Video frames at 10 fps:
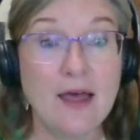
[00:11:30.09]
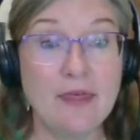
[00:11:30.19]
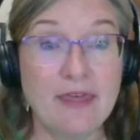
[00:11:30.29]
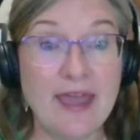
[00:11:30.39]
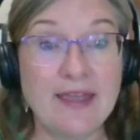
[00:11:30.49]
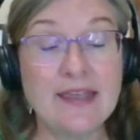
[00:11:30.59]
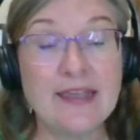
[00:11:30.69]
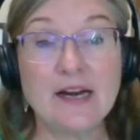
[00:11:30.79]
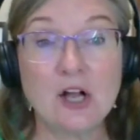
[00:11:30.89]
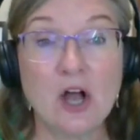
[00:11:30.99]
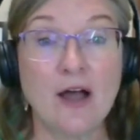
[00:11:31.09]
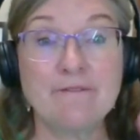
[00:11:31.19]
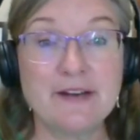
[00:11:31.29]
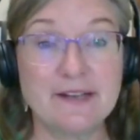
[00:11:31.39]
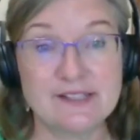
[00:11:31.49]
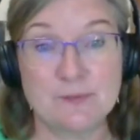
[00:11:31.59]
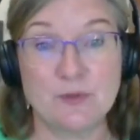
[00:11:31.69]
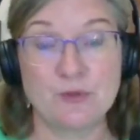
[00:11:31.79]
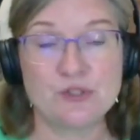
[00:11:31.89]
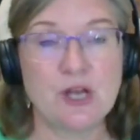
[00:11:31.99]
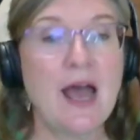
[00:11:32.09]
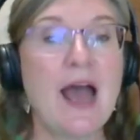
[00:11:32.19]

They can get a confidence boost.